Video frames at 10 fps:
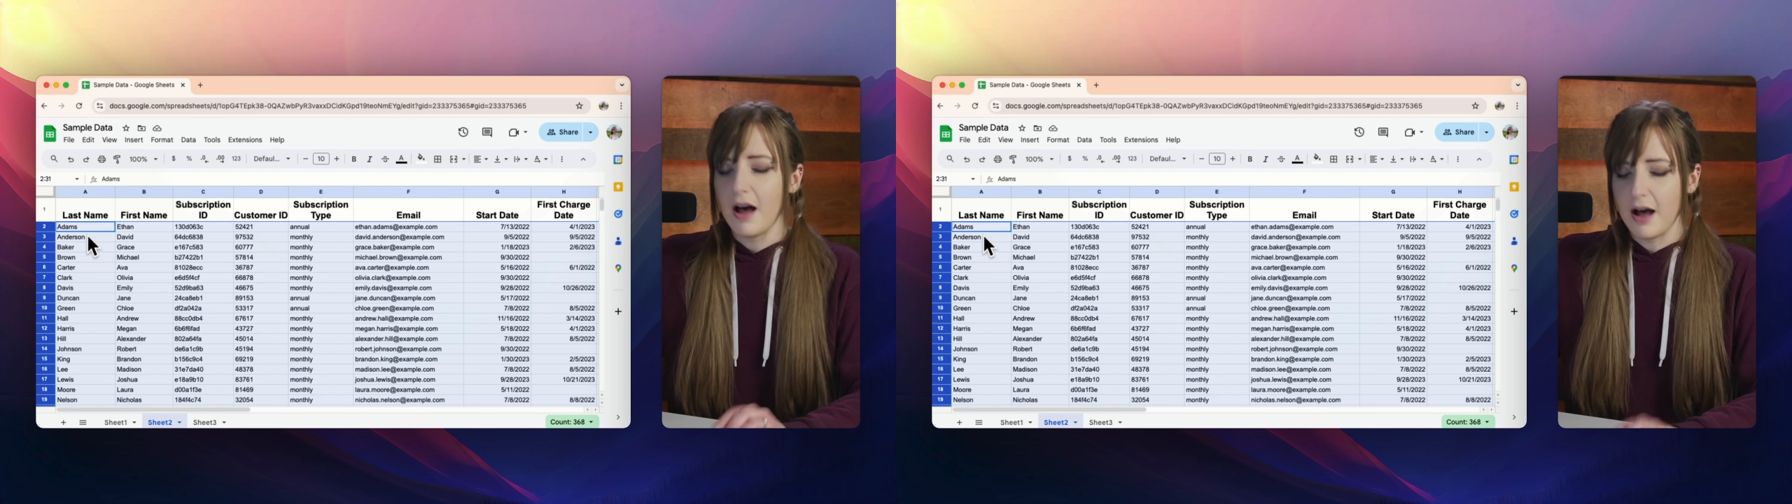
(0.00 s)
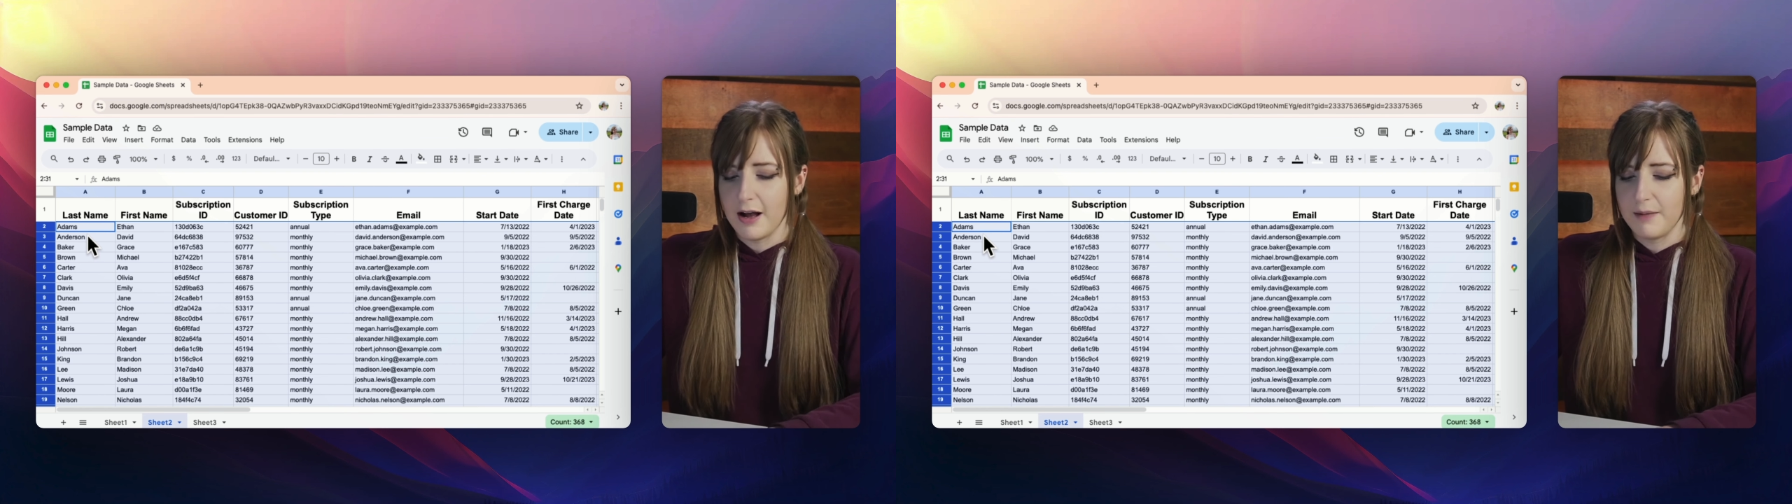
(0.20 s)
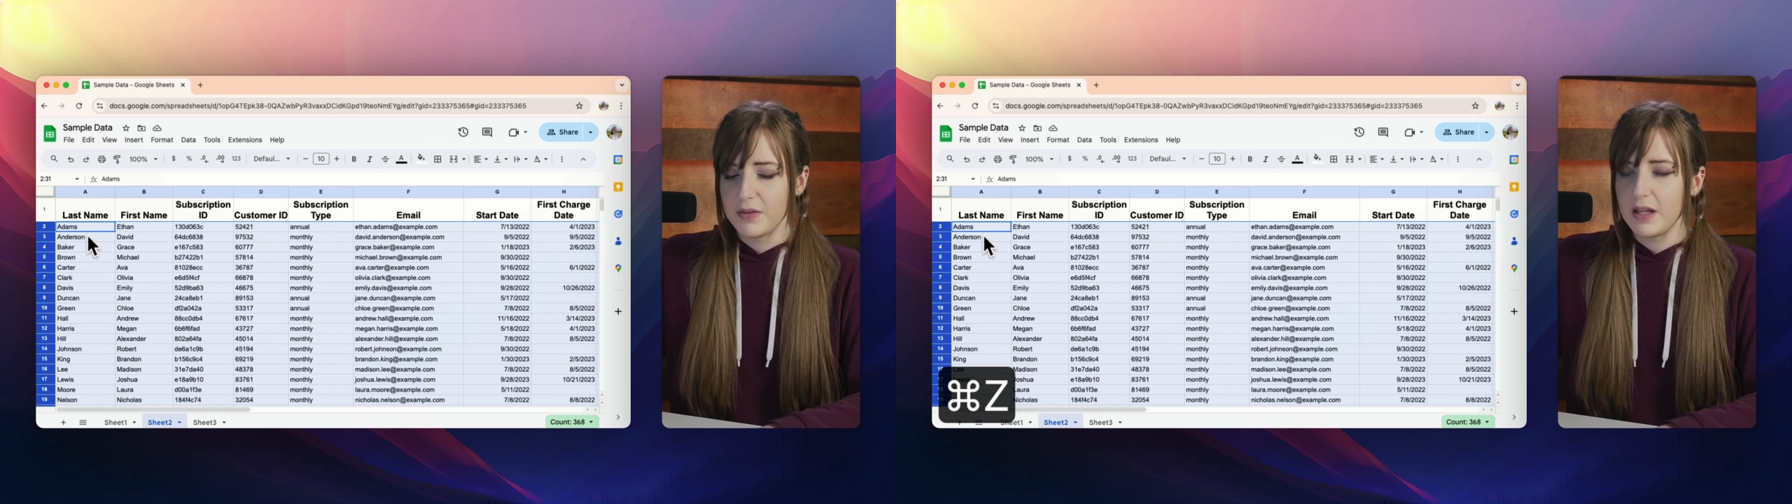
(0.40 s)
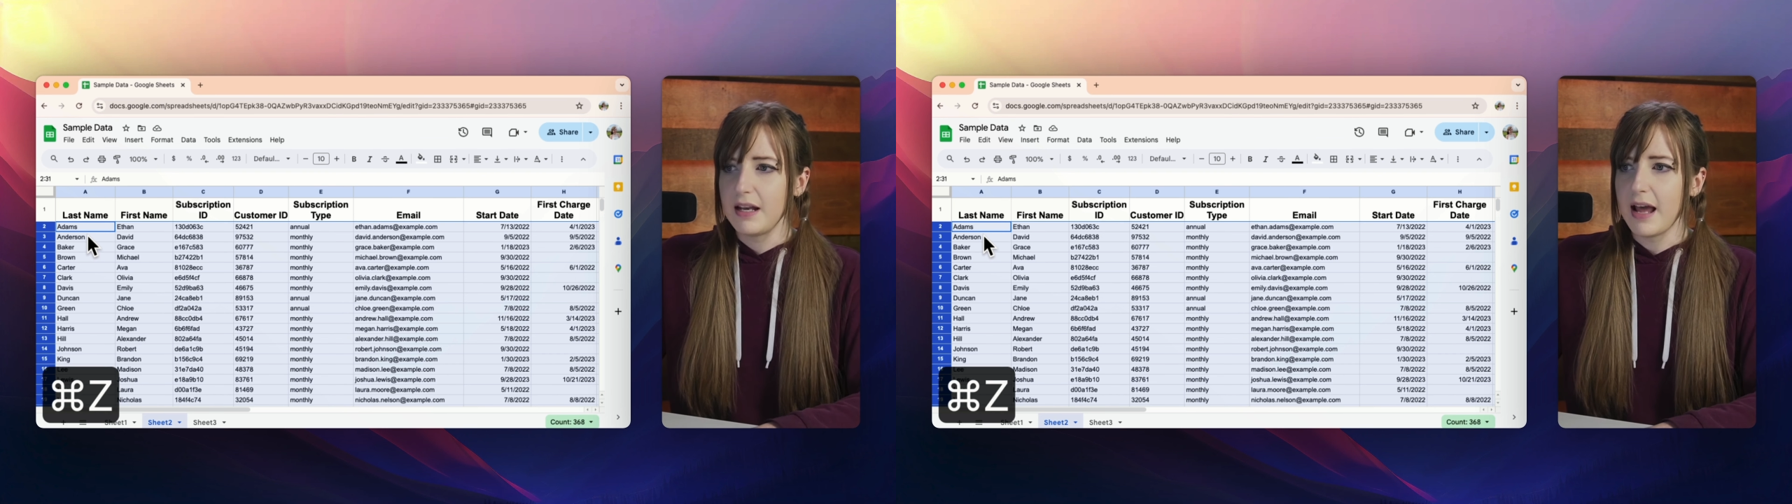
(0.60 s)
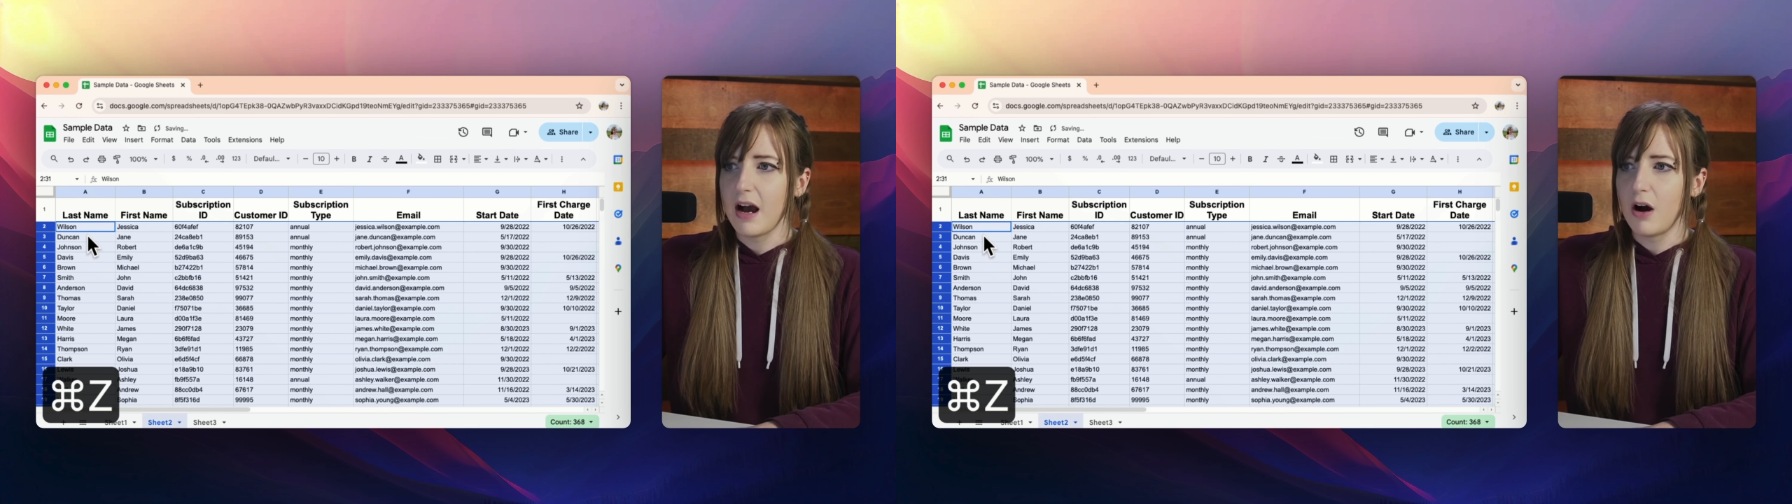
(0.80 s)

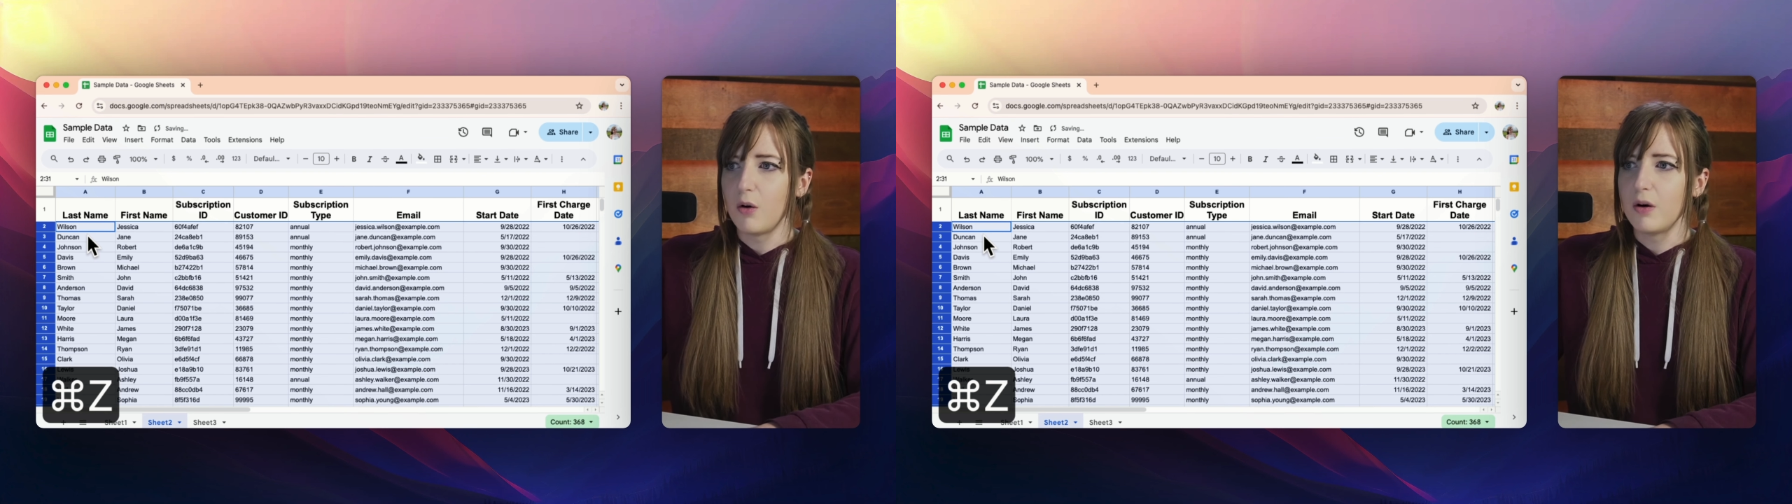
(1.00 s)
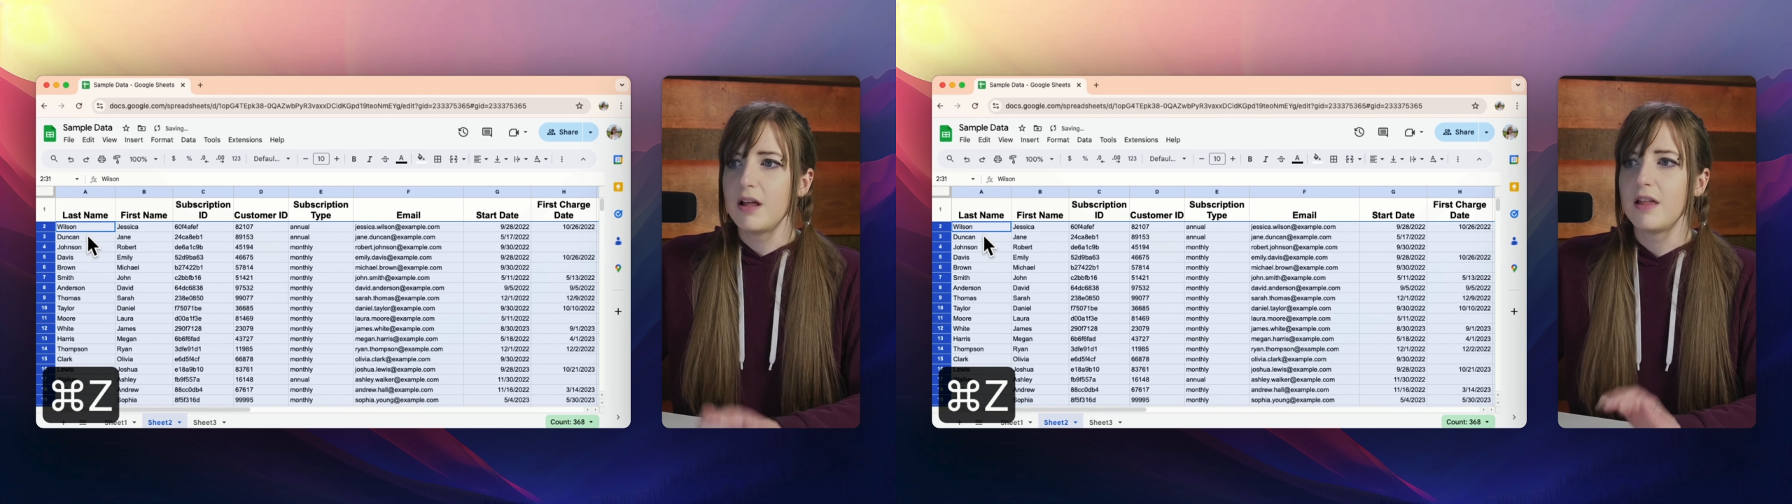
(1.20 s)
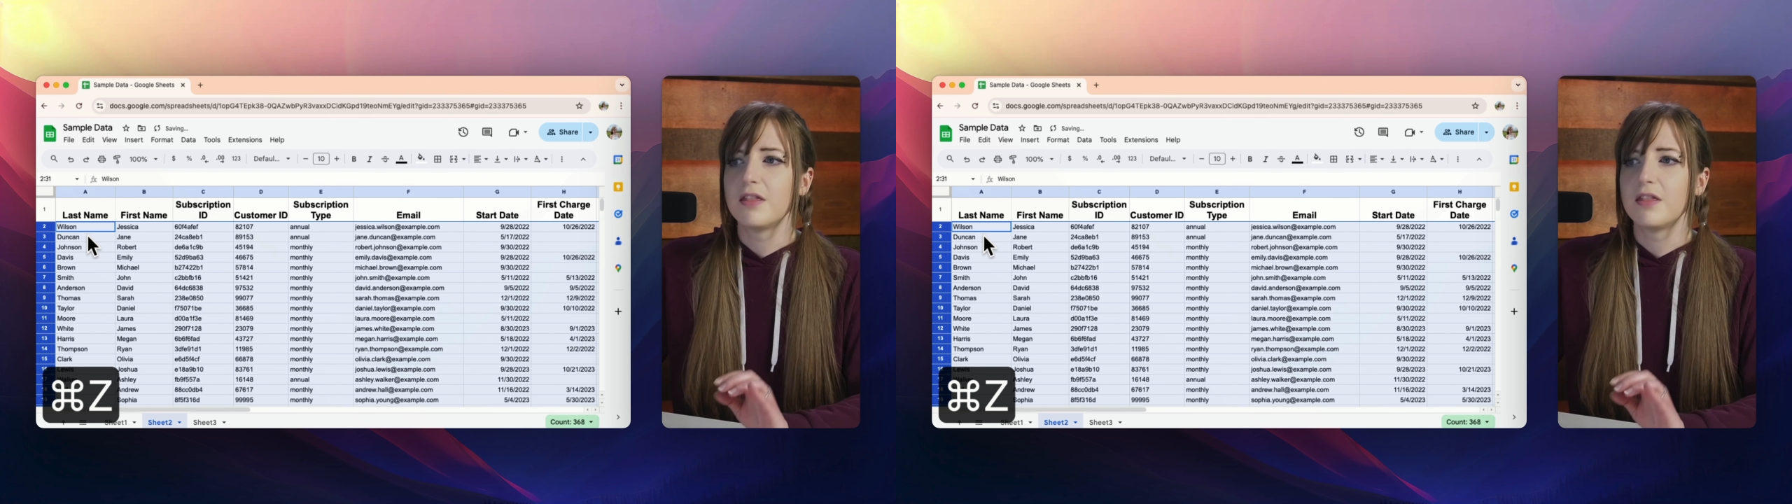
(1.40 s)
Now,